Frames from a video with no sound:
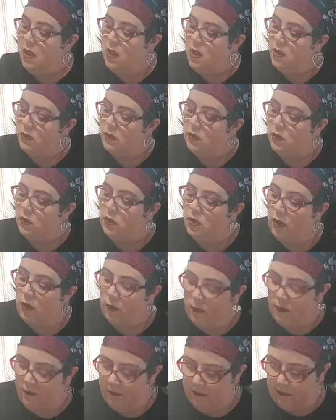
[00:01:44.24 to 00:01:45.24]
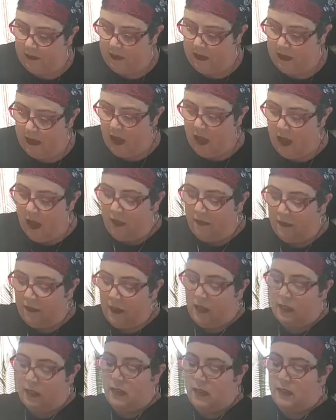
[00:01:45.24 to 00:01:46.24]
So, I've
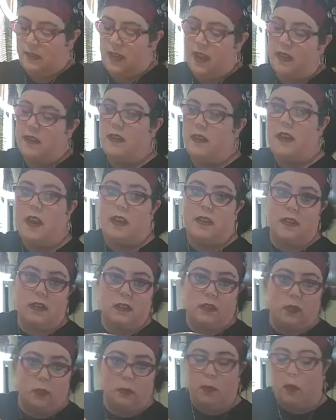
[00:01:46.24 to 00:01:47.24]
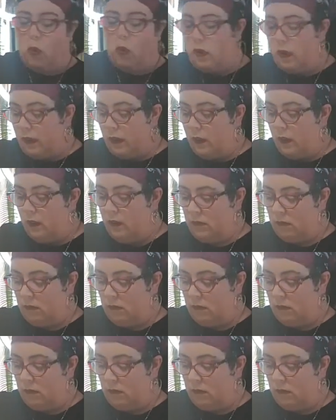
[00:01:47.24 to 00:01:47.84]
got this handy dandy little bowl here.